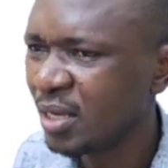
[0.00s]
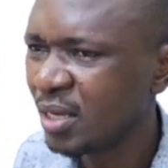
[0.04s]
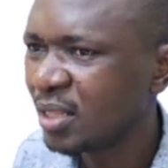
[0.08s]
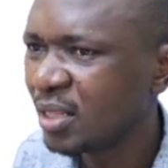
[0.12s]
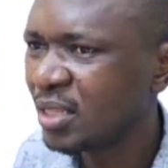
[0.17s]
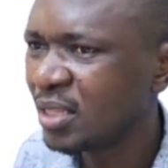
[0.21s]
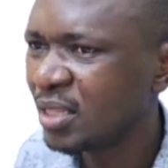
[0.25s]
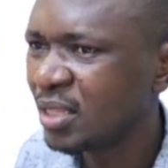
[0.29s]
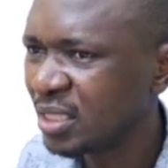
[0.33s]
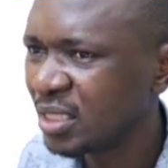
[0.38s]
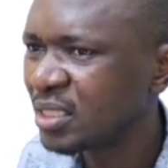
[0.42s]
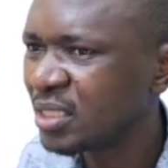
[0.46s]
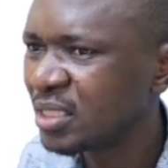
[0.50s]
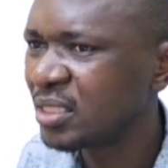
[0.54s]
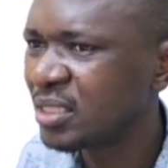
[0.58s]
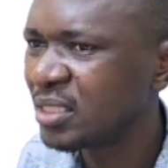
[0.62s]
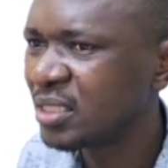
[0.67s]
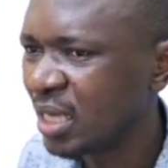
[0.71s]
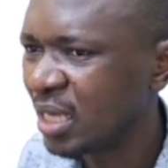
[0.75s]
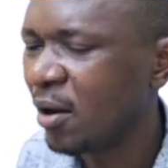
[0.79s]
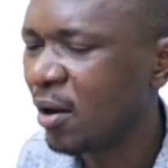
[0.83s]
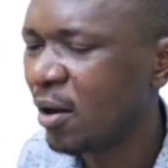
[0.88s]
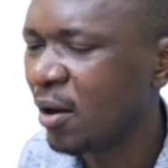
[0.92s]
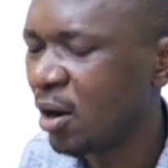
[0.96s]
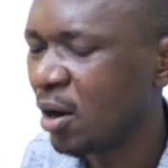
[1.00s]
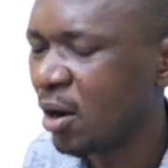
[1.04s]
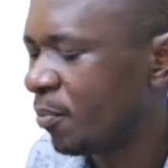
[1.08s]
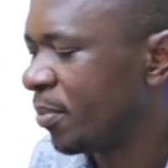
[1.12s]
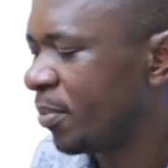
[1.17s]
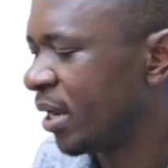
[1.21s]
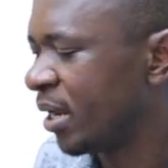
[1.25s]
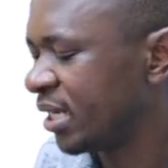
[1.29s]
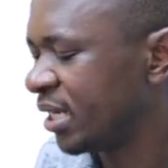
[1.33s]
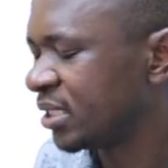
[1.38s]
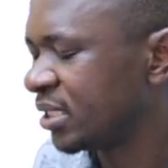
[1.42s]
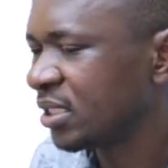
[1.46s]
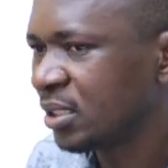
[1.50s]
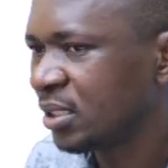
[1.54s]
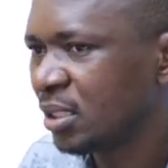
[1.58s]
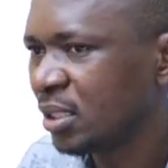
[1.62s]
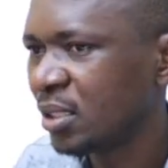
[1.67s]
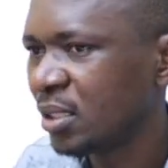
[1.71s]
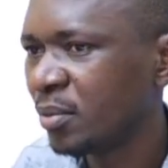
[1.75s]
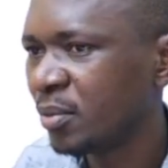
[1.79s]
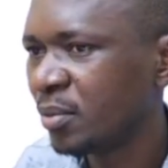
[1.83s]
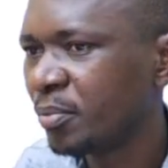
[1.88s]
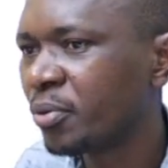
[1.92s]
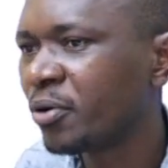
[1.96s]
this is our operating
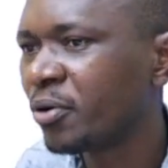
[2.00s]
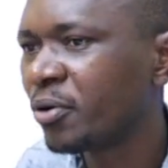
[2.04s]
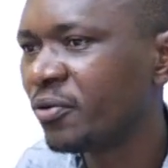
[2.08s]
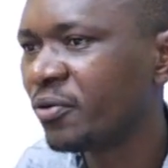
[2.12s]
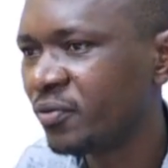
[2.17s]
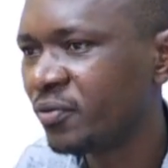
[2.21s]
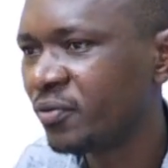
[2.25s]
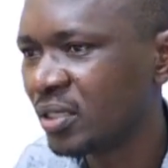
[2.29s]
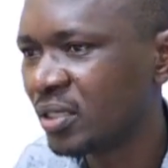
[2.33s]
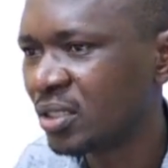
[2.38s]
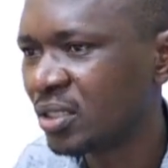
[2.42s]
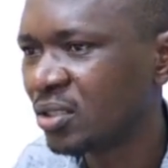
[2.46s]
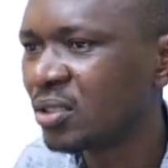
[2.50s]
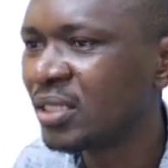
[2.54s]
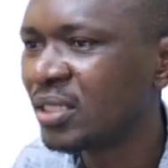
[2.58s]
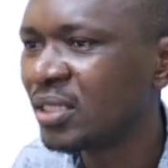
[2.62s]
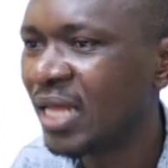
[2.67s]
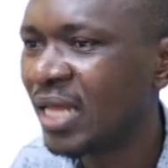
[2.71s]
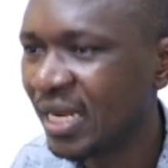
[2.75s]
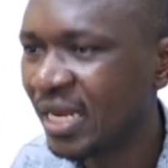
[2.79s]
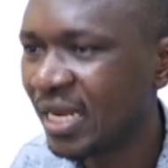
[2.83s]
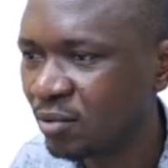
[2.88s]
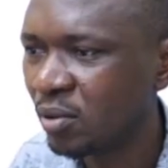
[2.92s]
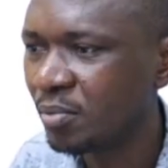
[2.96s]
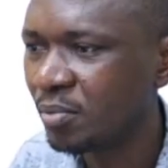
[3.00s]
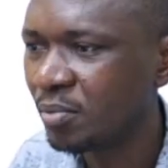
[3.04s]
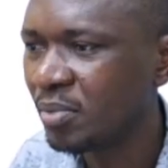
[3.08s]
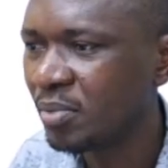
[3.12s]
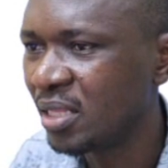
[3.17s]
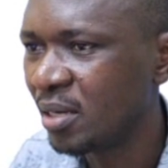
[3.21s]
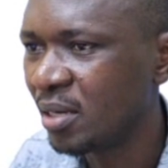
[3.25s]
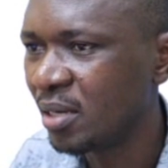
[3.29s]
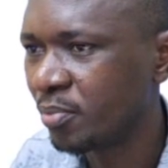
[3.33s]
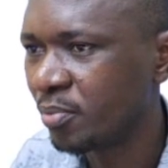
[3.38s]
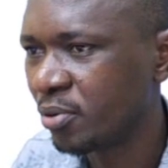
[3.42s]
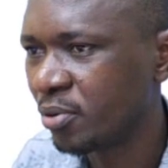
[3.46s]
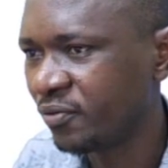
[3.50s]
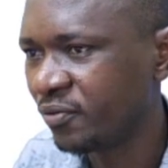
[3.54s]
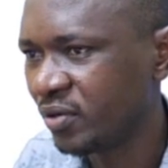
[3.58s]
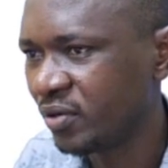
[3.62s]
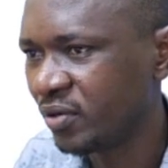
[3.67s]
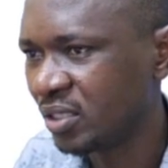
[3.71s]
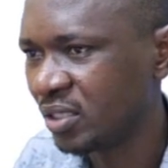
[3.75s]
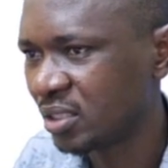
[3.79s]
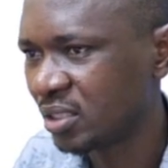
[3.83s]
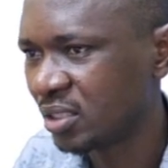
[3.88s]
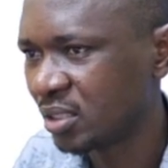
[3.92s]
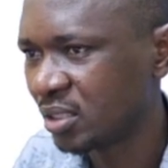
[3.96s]
profit. That will be the
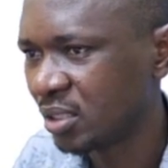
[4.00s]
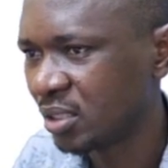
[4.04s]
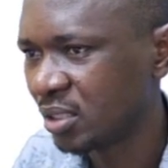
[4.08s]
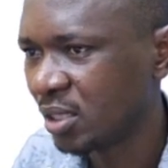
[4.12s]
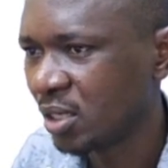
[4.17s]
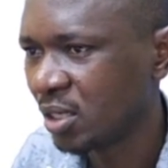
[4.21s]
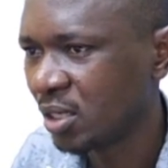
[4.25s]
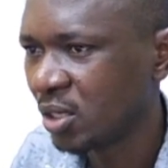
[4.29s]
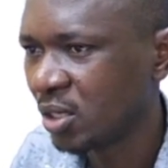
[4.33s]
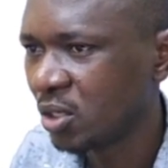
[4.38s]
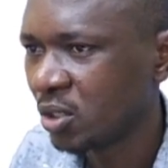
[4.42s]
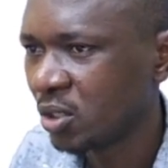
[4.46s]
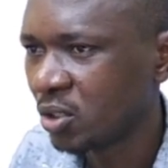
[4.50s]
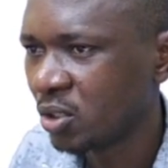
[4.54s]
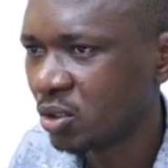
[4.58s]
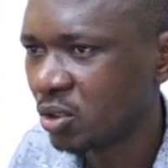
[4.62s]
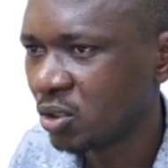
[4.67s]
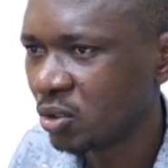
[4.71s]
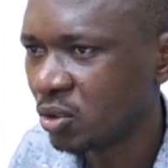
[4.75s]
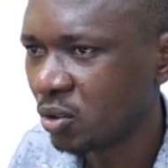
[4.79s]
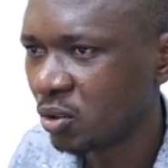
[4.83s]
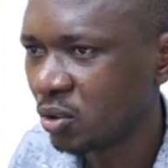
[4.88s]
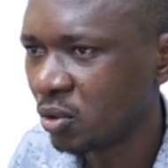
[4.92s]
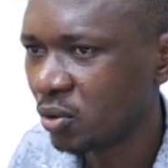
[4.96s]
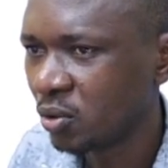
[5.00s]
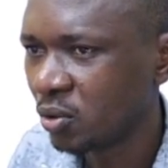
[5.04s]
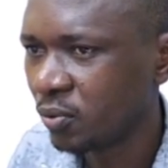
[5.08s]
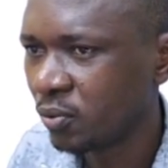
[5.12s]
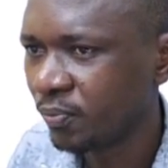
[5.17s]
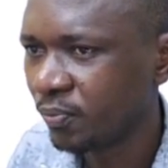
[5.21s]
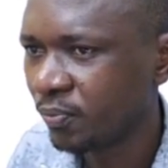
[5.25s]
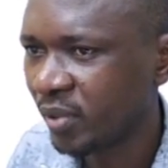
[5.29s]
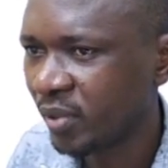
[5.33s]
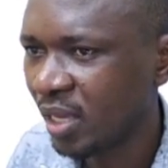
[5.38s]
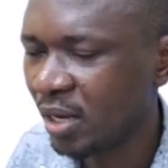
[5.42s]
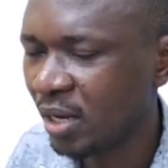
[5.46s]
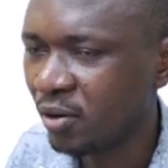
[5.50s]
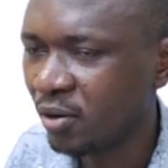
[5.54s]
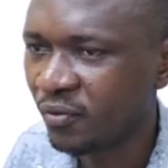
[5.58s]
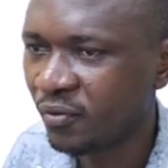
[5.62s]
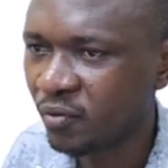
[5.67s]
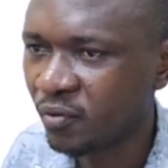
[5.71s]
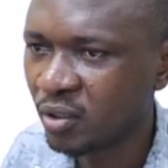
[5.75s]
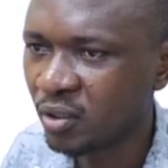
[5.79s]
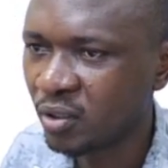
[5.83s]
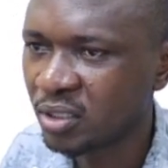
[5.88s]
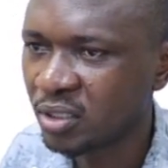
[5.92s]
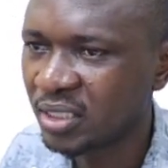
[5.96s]
profit. So, and of
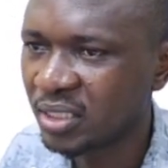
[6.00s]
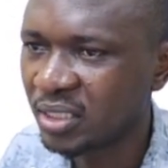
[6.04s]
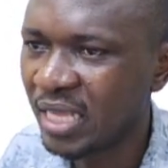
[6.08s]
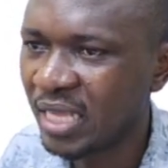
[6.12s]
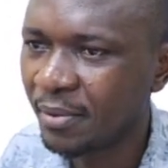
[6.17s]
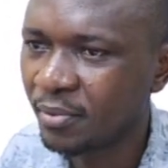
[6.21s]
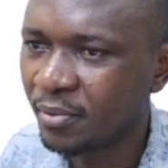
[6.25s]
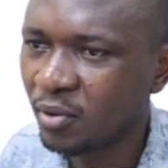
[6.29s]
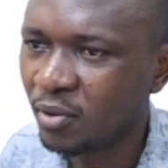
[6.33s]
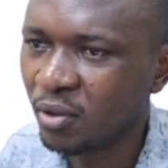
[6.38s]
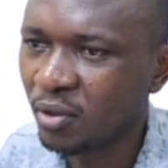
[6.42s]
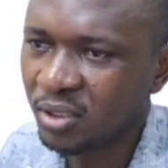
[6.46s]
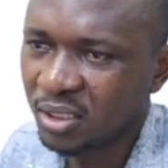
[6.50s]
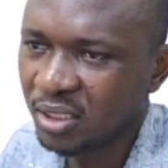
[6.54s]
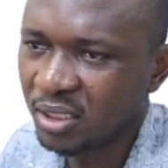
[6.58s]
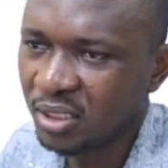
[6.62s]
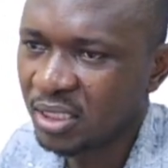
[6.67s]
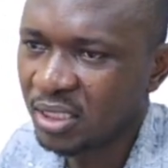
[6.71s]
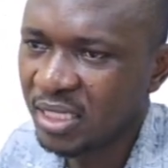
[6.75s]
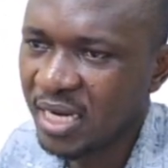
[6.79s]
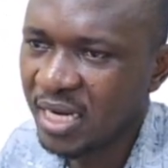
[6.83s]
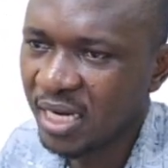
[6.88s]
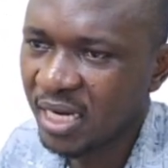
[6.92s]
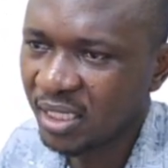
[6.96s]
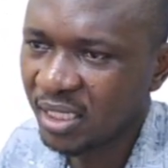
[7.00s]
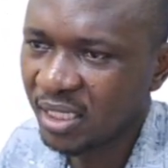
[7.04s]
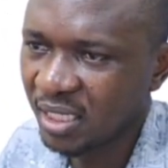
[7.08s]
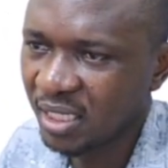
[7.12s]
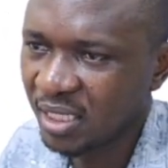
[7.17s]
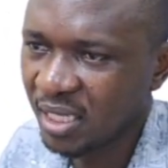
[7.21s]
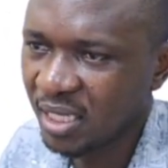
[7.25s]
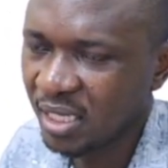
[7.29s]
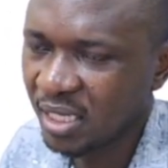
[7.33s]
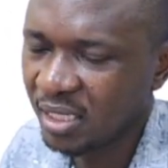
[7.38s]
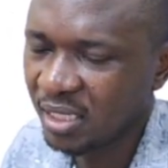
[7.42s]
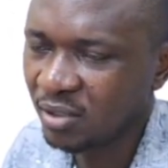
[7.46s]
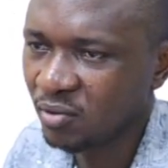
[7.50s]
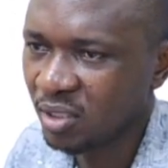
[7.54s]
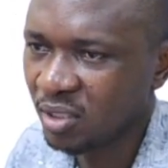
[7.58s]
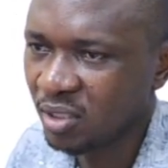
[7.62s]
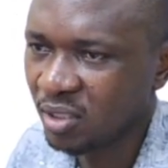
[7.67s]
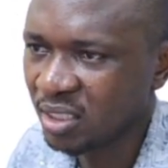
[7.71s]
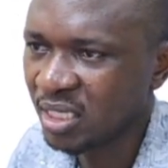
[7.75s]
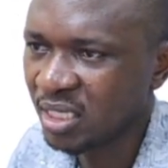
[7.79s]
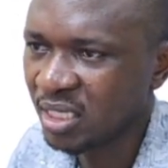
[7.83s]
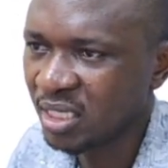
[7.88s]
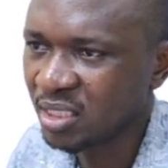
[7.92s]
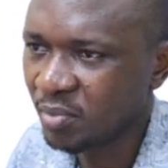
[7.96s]
course they have not deducted the
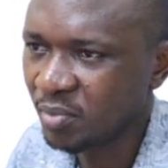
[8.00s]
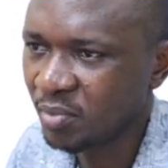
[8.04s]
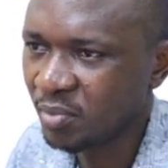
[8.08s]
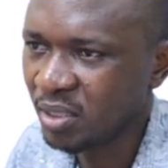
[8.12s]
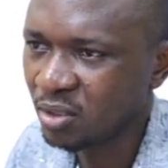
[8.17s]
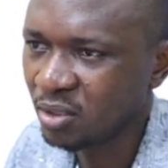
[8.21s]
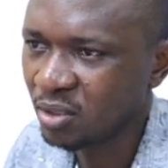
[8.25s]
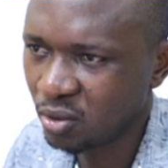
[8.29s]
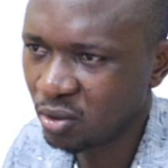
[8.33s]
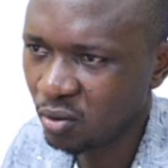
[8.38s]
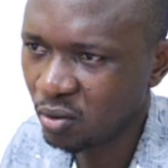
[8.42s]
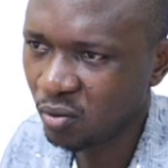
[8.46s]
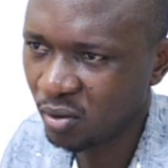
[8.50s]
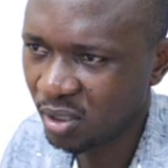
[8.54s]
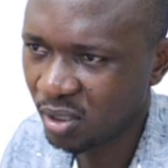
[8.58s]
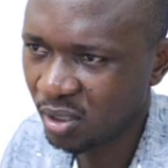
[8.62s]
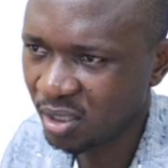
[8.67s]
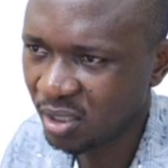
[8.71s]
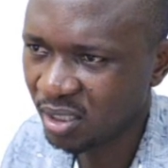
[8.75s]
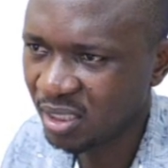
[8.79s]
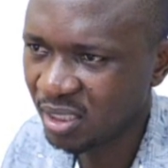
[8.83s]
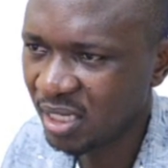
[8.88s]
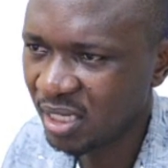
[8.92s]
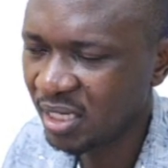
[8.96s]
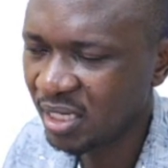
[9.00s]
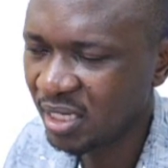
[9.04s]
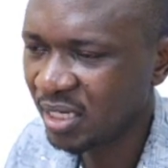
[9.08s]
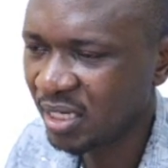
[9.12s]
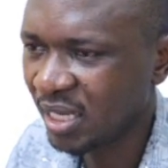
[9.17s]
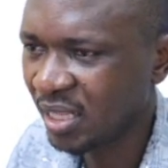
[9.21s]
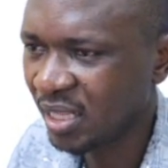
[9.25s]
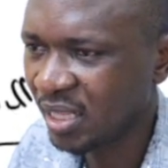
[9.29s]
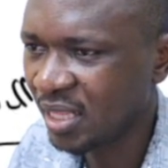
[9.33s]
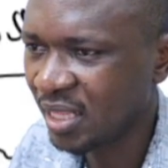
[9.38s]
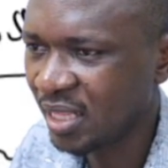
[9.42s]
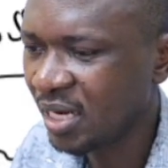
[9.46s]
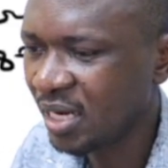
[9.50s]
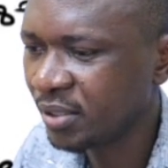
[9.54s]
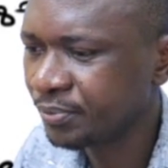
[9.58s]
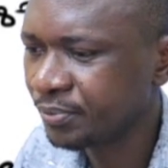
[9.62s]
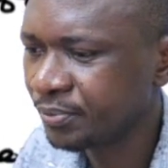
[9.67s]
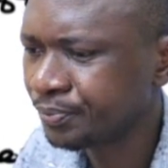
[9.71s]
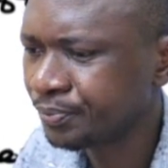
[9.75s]
interest expense, so we'll retain it at that.